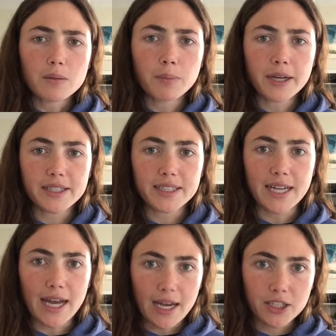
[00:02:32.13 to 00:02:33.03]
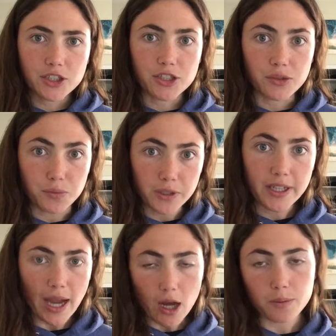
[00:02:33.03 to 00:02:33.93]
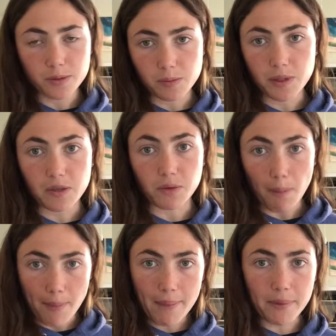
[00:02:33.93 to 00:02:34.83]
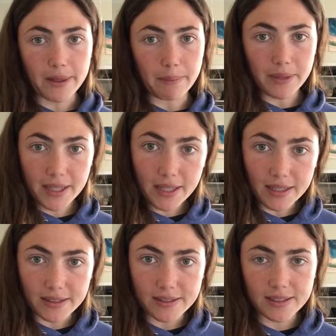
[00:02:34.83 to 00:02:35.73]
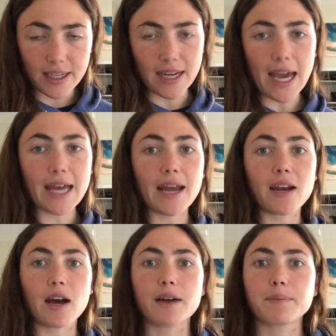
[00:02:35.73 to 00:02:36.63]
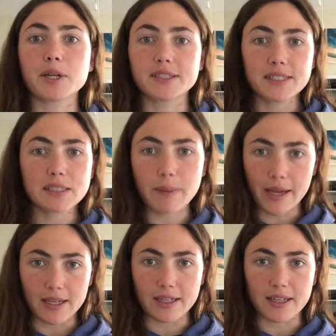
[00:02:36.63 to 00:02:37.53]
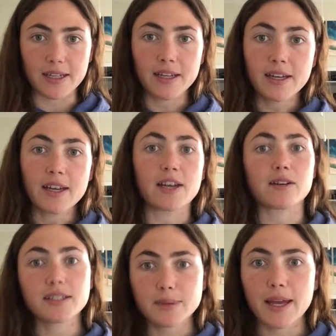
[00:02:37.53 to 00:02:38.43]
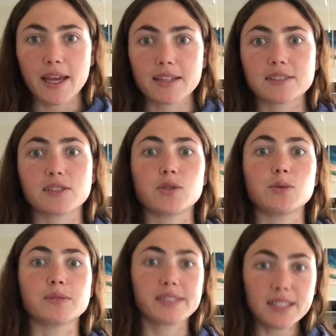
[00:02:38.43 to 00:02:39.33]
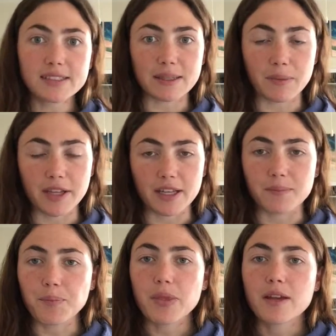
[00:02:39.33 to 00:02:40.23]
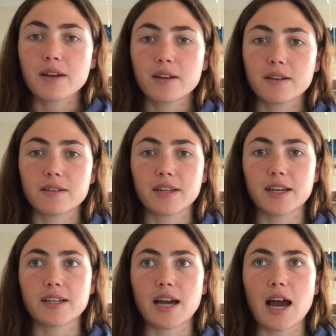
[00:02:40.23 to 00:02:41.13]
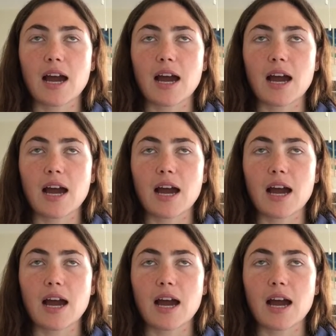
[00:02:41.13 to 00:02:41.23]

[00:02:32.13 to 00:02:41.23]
but it actually really helped me remember the piece, and had I not participated and raised my hand to sing something, then